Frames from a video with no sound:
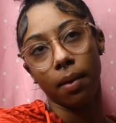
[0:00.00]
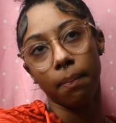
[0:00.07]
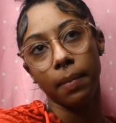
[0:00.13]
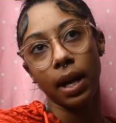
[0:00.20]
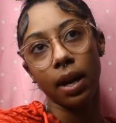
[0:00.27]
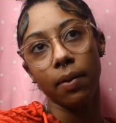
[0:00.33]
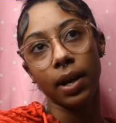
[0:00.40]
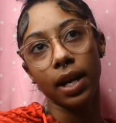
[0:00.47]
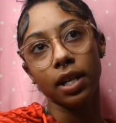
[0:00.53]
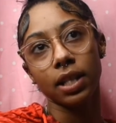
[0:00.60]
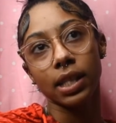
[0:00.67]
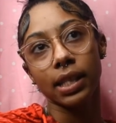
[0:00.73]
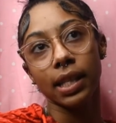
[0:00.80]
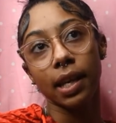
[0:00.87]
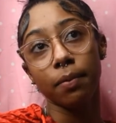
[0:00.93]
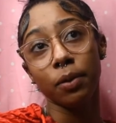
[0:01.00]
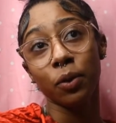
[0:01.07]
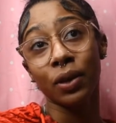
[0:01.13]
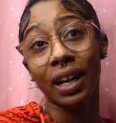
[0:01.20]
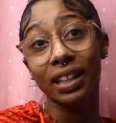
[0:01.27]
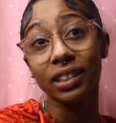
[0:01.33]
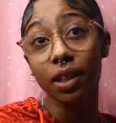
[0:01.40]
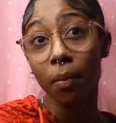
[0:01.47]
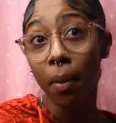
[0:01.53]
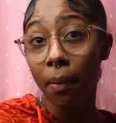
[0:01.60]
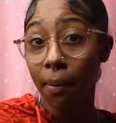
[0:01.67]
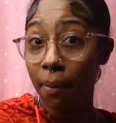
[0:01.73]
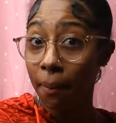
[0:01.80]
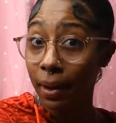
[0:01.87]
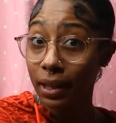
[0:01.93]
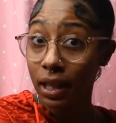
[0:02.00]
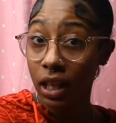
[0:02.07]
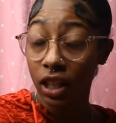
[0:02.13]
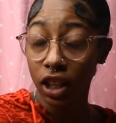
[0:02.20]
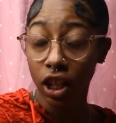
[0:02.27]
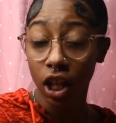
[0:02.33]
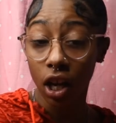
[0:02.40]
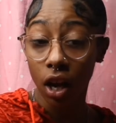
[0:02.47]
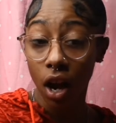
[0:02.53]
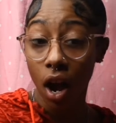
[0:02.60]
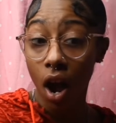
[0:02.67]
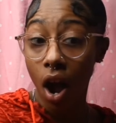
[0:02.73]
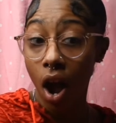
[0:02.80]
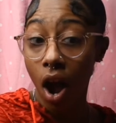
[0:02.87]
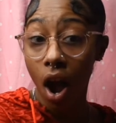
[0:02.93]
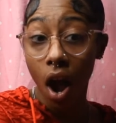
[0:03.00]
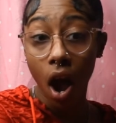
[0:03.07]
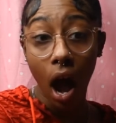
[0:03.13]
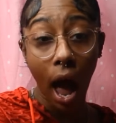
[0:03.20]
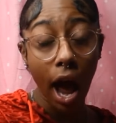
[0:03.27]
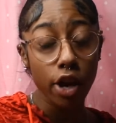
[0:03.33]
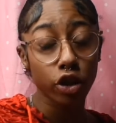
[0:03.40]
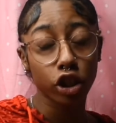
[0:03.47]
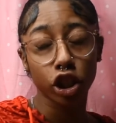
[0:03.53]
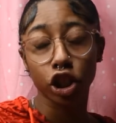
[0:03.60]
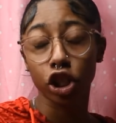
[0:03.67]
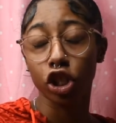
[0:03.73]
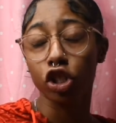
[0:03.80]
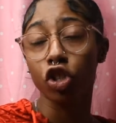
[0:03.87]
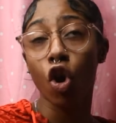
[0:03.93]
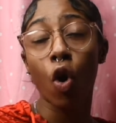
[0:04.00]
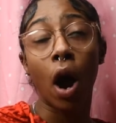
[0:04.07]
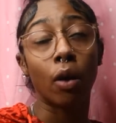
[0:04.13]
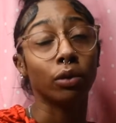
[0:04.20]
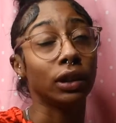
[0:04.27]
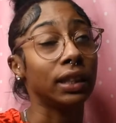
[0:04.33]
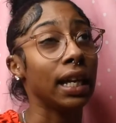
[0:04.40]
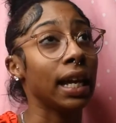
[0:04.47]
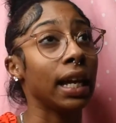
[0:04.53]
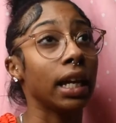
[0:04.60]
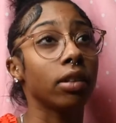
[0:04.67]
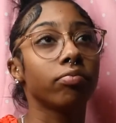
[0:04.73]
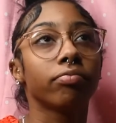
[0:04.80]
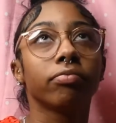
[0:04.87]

Man, when I used to tell me when I saw my mama make that look, I used to just know I was dead.